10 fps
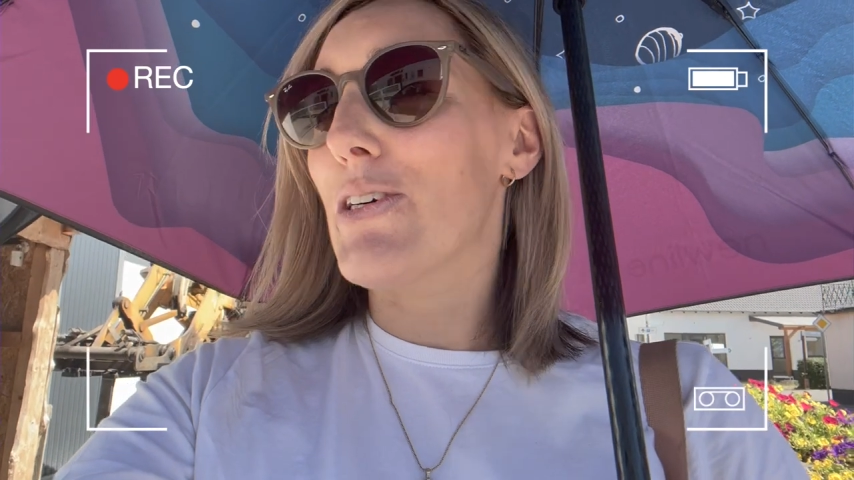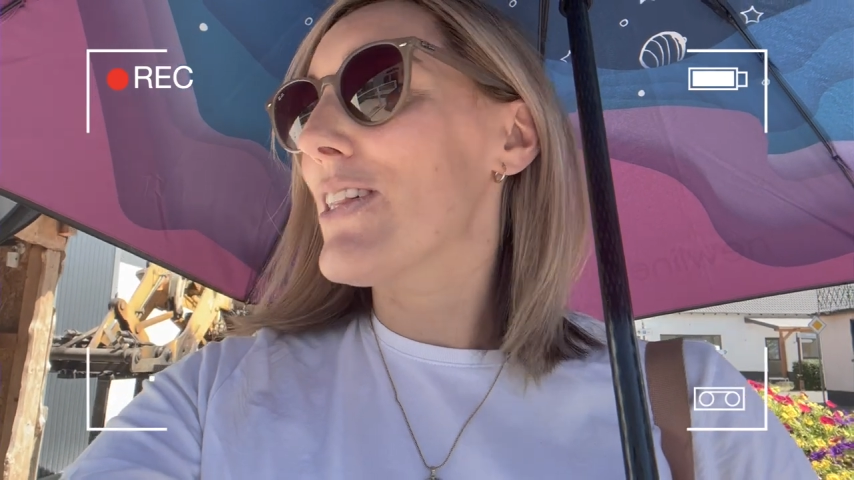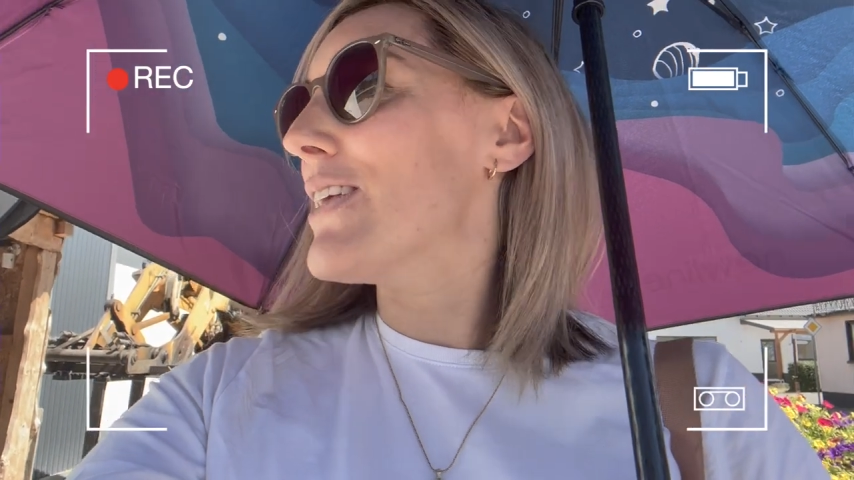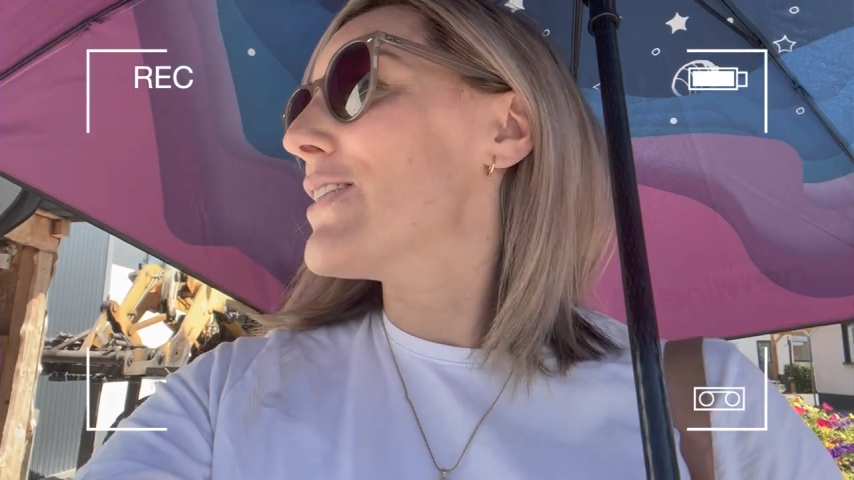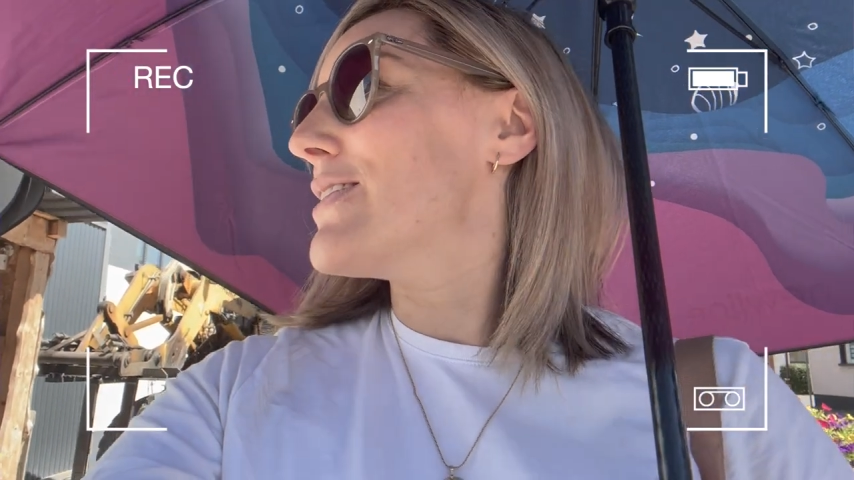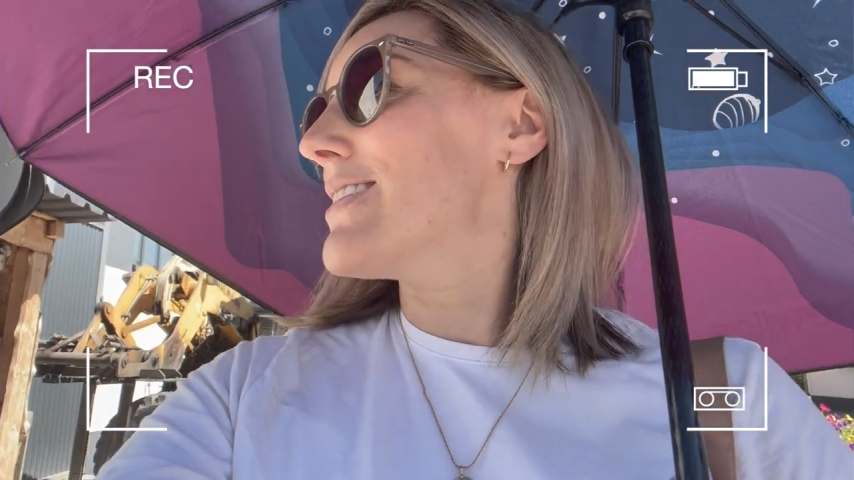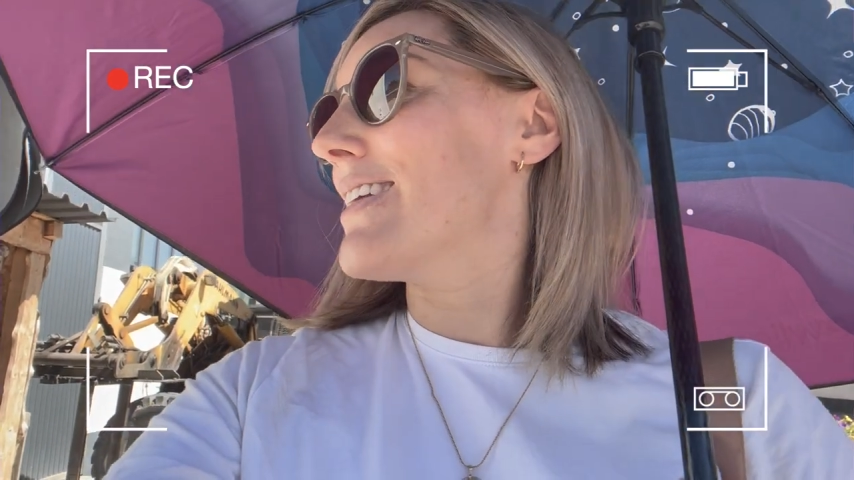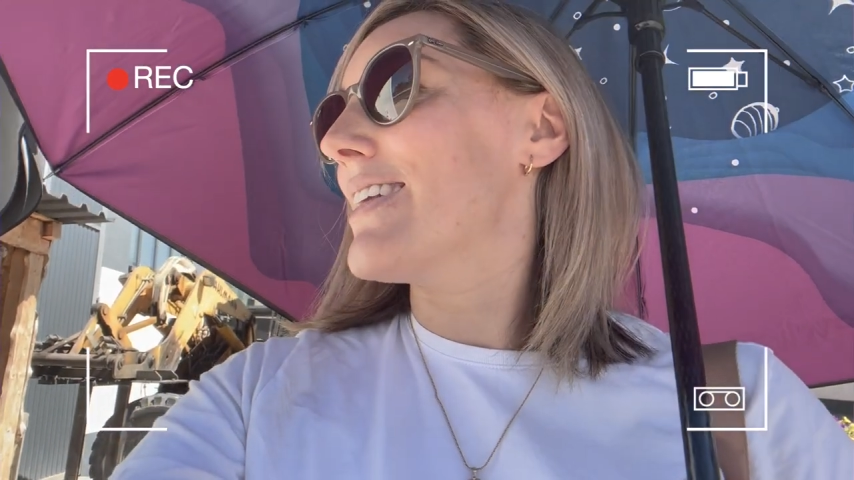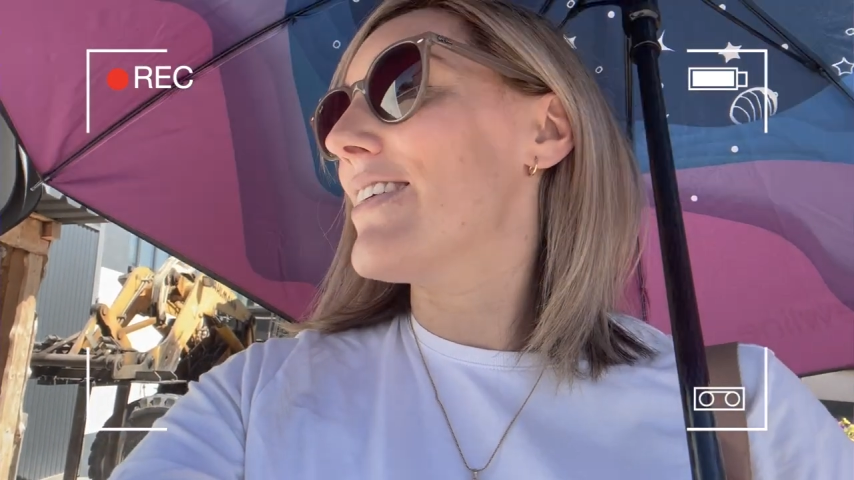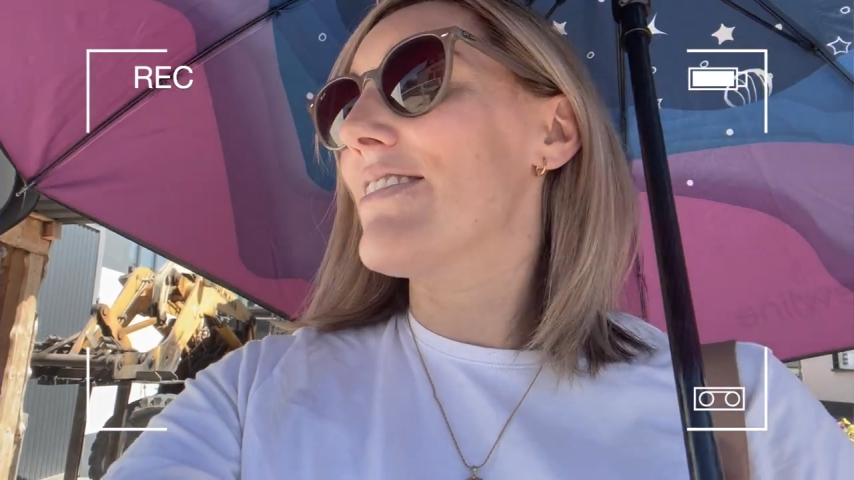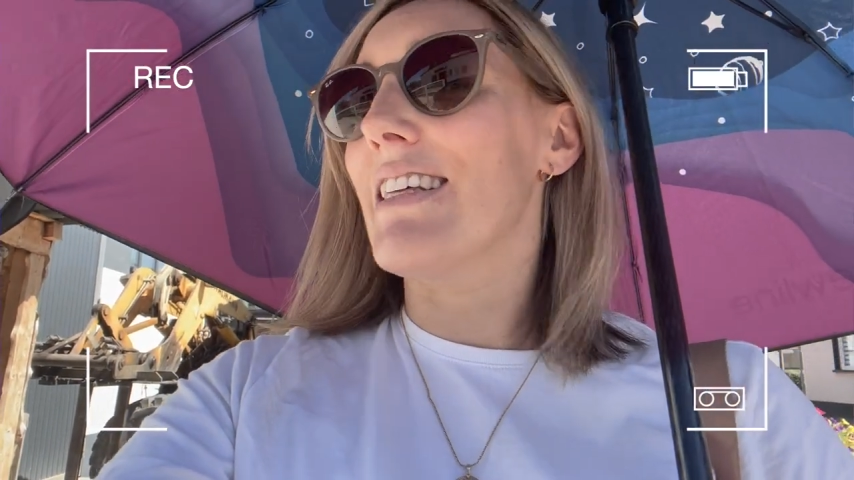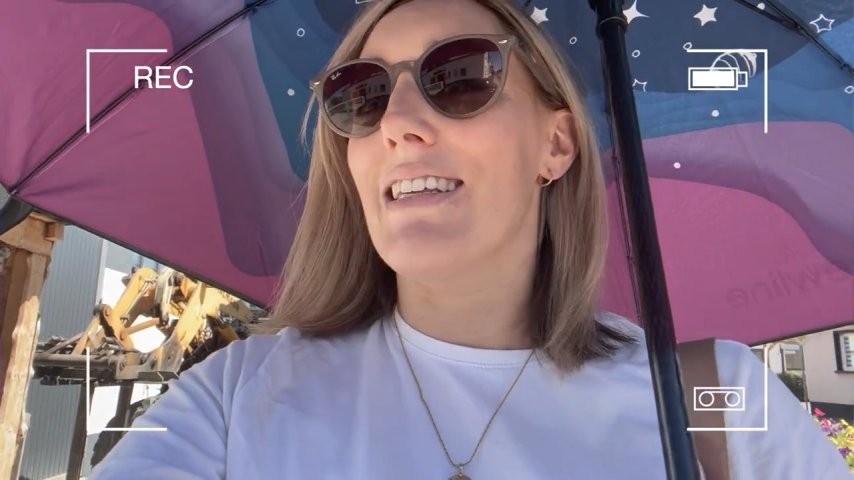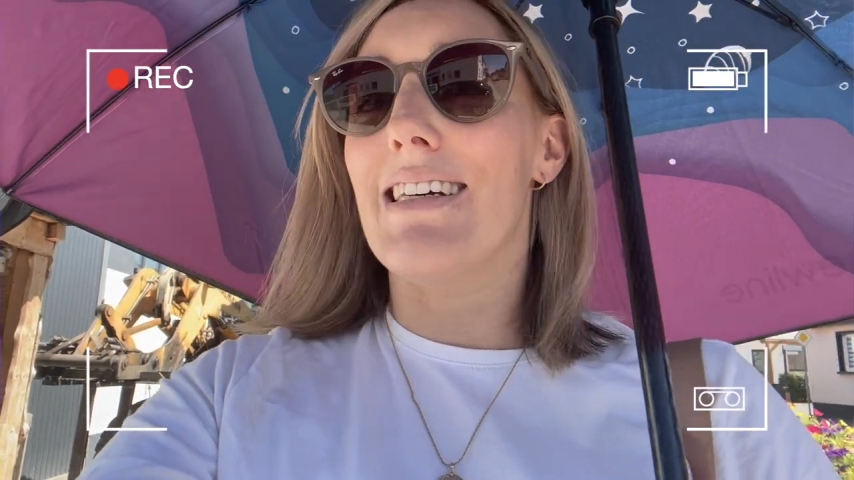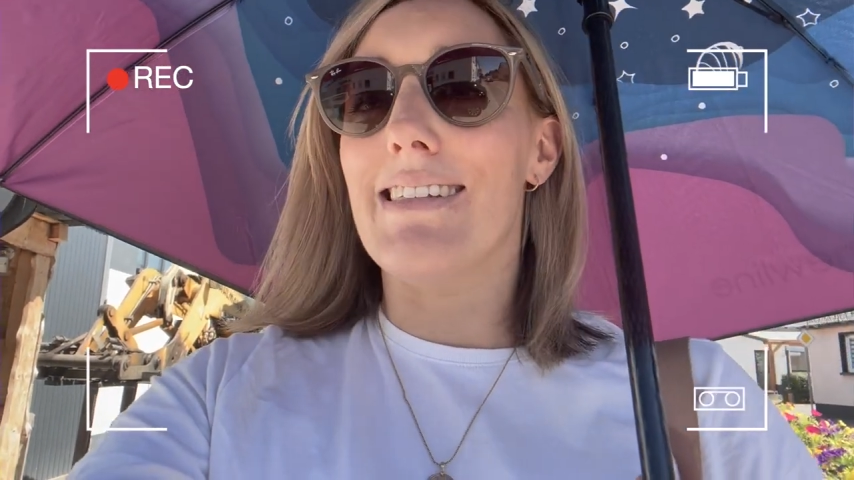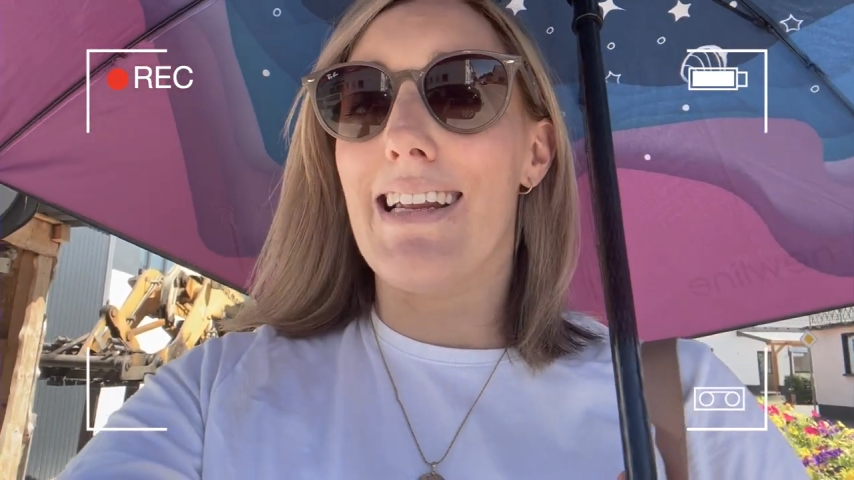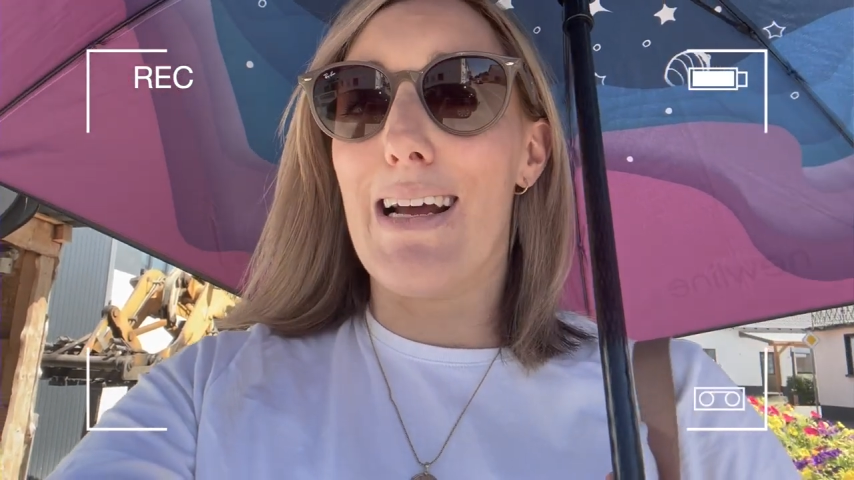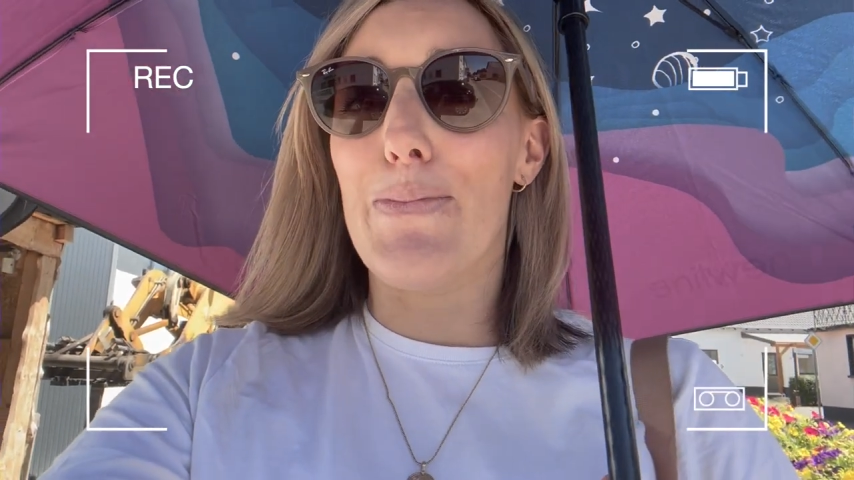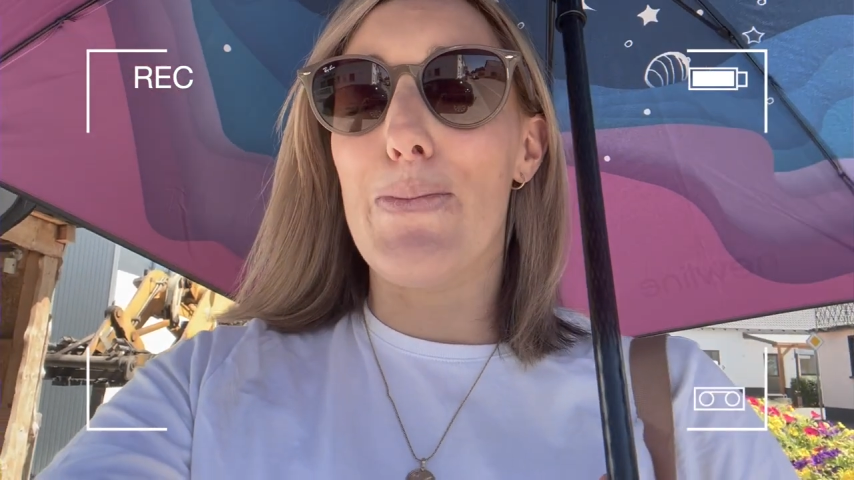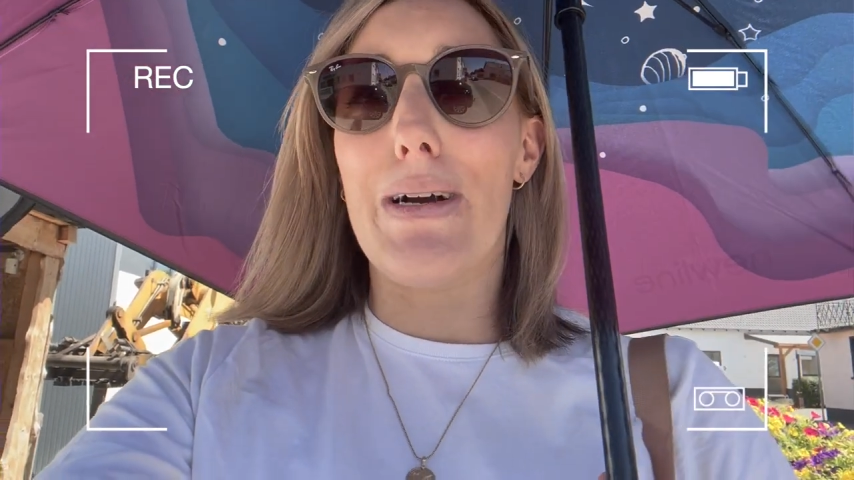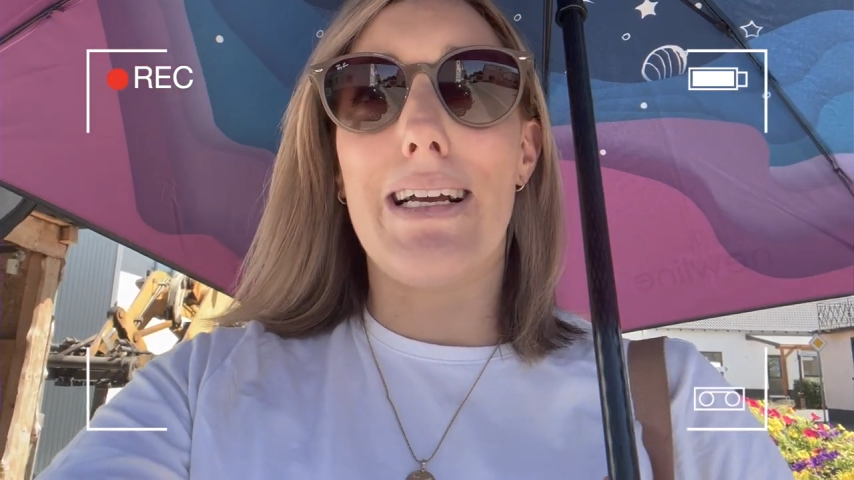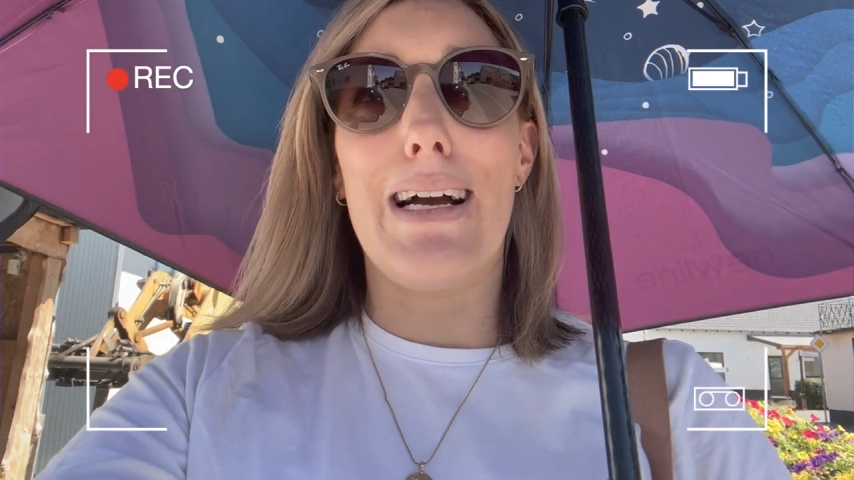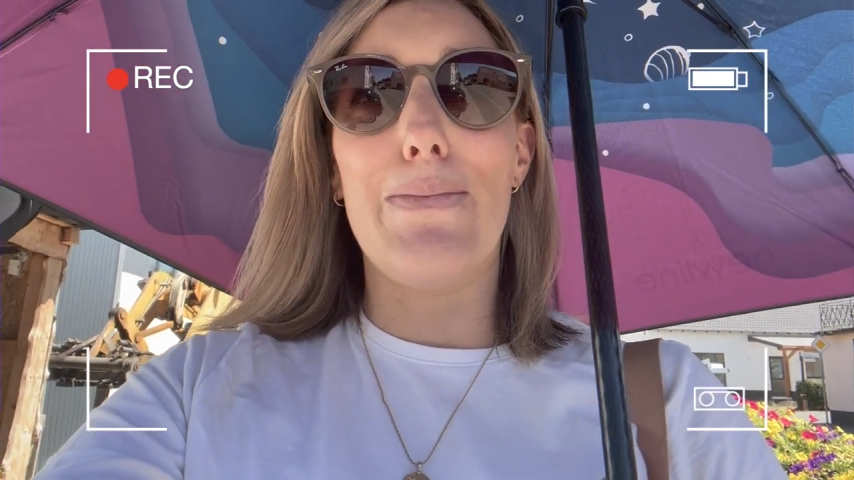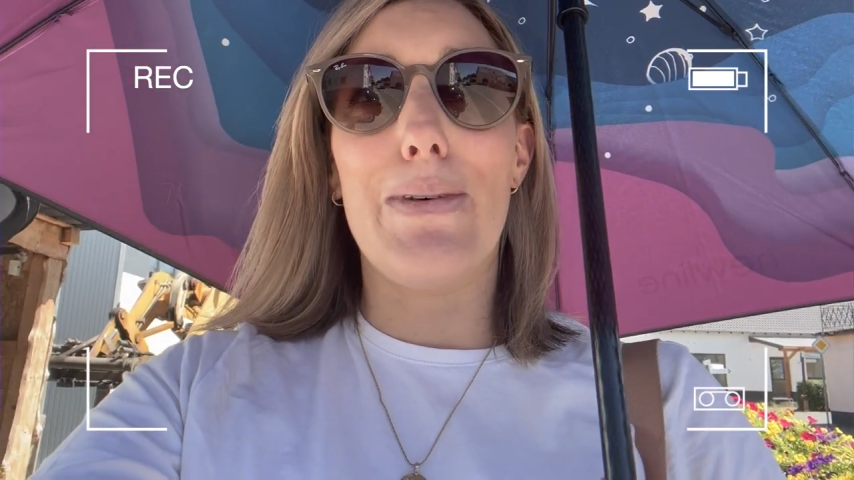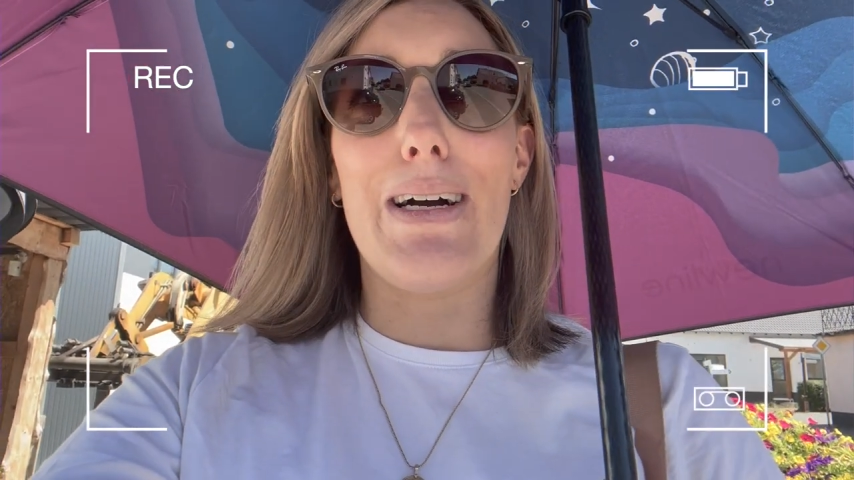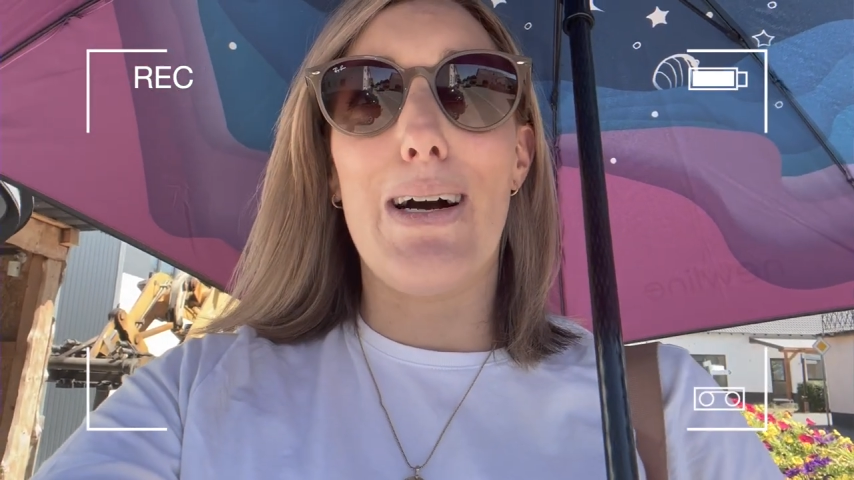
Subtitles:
closed and I realized that I put my camera